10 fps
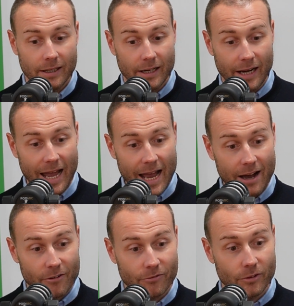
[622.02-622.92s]
and
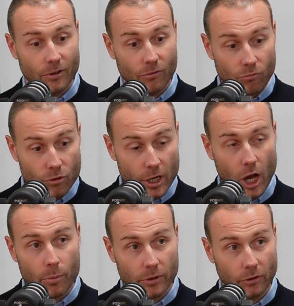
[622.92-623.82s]
have really
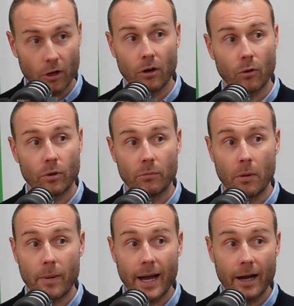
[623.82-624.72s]
open dialogue with them
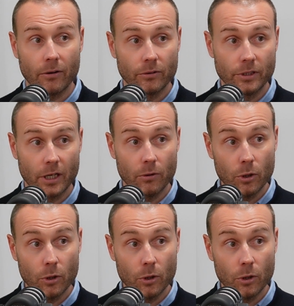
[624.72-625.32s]
about, you know,